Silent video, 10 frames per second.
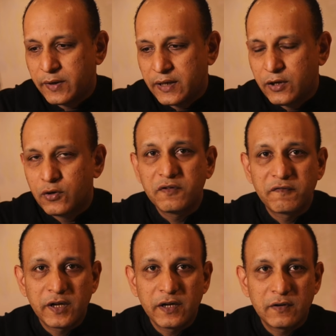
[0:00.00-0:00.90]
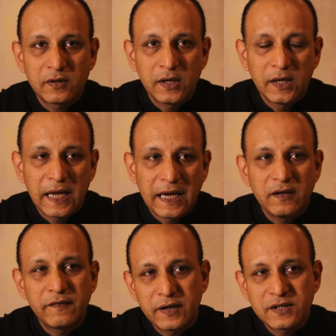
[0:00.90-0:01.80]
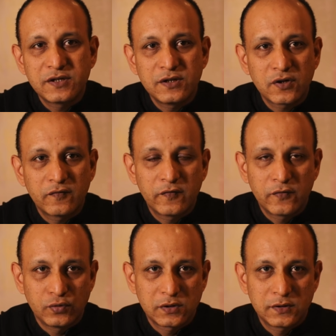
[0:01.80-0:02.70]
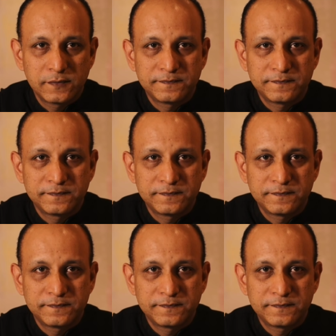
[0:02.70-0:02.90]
mainly on the flavor and the freshness of the fruits.